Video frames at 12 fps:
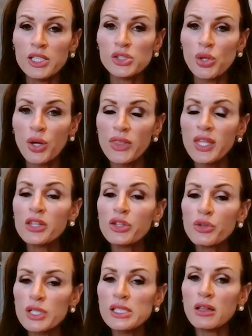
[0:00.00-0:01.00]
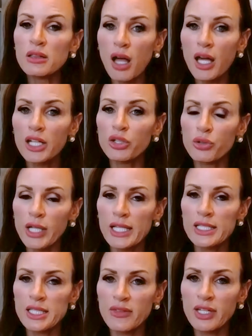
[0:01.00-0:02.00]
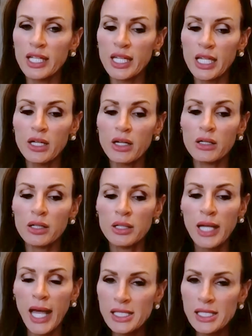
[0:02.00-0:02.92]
So I think there is a lot of creativity here